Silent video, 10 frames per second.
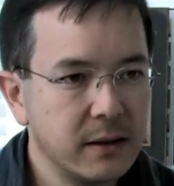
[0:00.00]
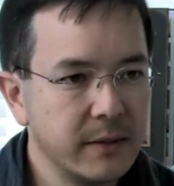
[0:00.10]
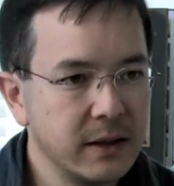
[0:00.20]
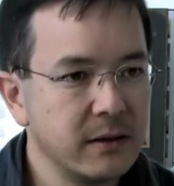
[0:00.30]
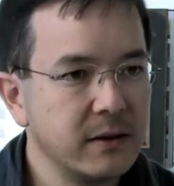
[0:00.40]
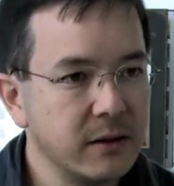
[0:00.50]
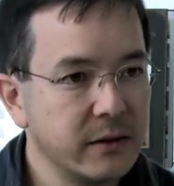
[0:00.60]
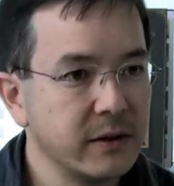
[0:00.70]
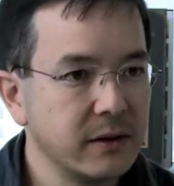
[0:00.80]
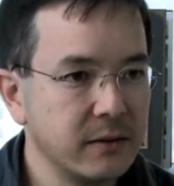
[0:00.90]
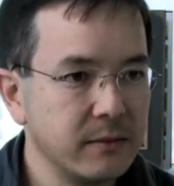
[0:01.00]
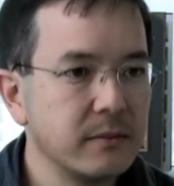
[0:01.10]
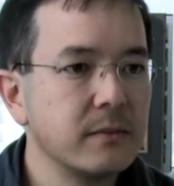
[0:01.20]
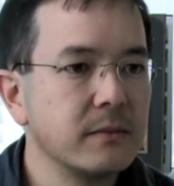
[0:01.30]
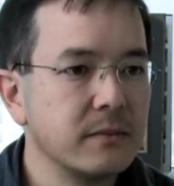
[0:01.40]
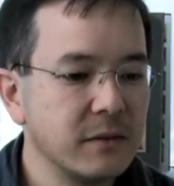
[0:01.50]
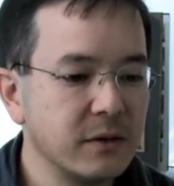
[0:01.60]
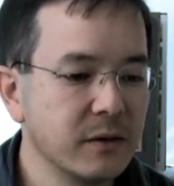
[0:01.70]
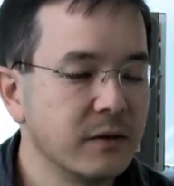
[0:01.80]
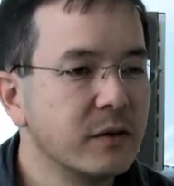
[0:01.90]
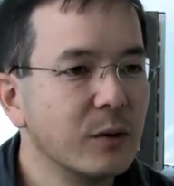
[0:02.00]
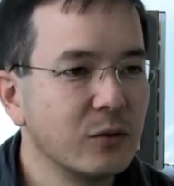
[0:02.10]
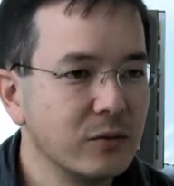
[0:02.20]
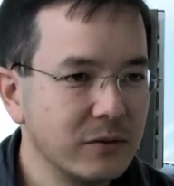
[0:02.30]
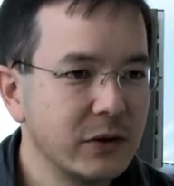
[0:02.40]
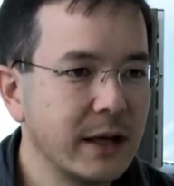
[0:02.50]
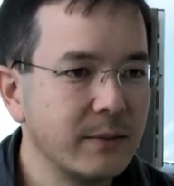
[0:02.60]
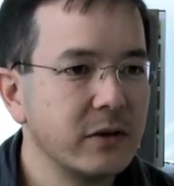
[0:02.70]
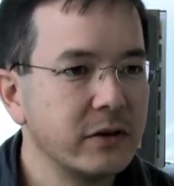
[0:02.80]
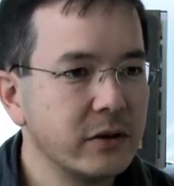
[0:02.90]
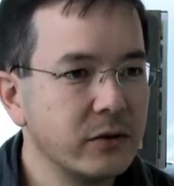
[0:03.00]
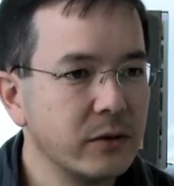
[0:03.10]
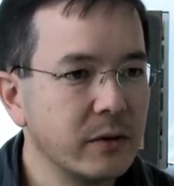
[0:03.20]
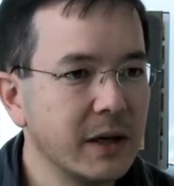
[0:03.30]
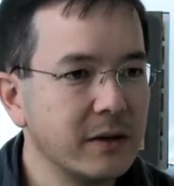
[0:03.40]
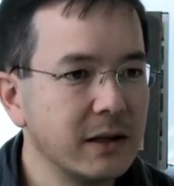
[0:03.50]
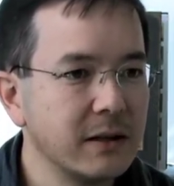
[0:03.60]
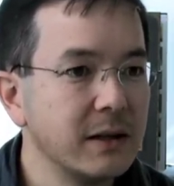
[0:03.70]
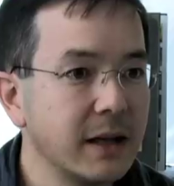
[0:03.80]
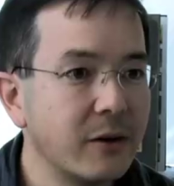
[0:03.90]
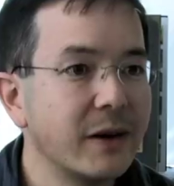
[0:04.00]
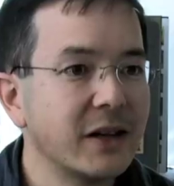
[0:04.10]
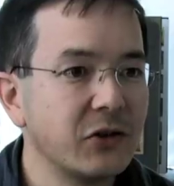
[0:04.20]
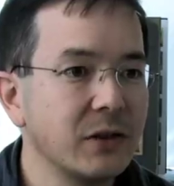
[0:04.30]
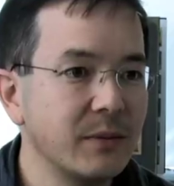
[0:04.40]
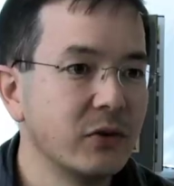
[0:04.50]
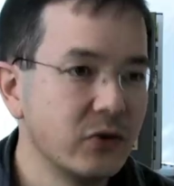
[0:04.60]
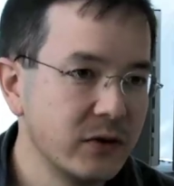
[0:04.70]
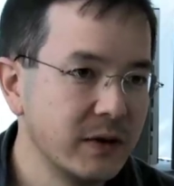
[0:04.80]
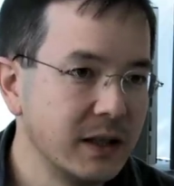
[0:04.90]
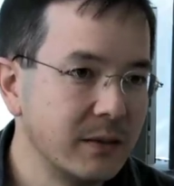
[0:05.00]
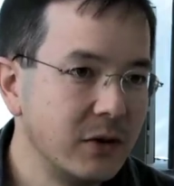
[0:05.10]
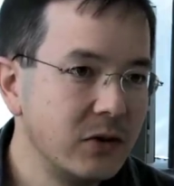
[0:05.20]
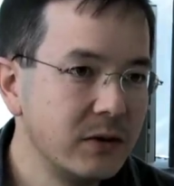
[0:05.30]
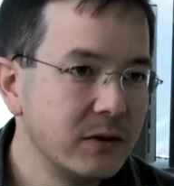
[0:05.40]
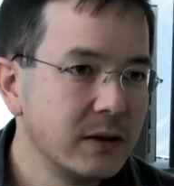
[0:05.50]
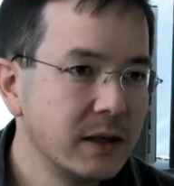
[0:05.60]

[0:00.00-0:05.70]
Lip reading: I mean, there is a sort of small chapters that talk about technique, how I actually produce the images,